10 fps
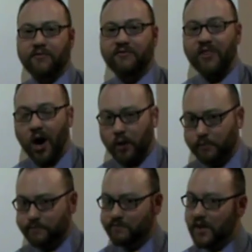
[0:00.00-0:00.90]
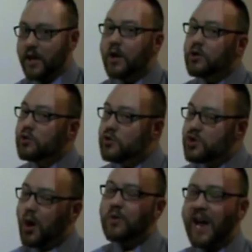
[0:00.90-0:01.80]
Farm. You
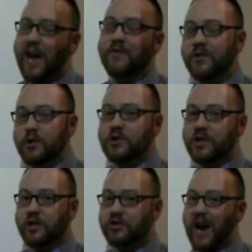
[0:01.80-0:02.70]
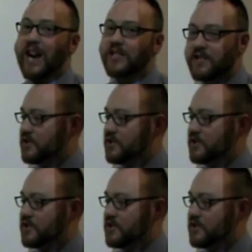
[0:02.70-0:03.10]
don't have to use the contractions.